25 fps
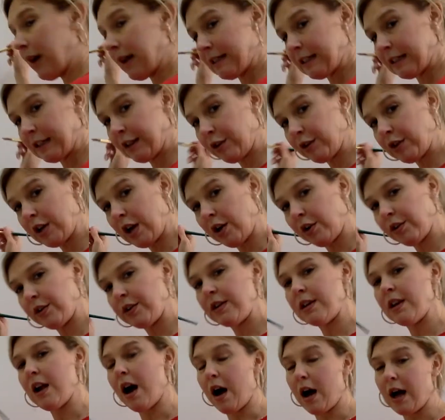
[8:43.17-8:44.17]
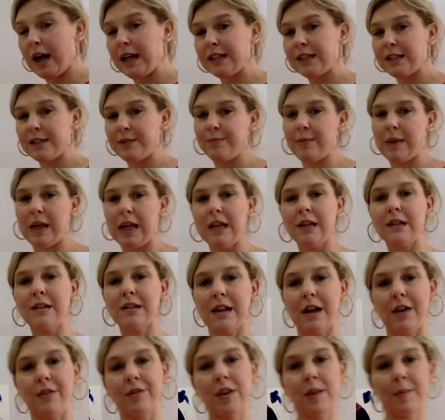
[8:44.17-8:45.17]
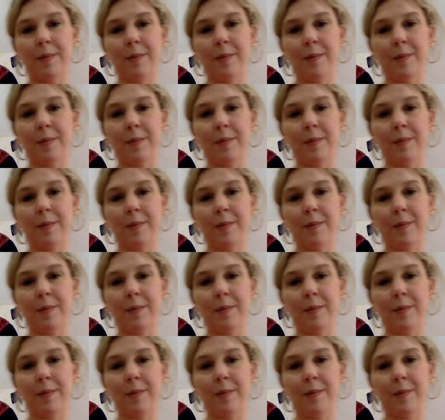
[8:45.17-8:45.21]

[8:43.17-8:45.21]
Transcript: tell y'all not to mix on the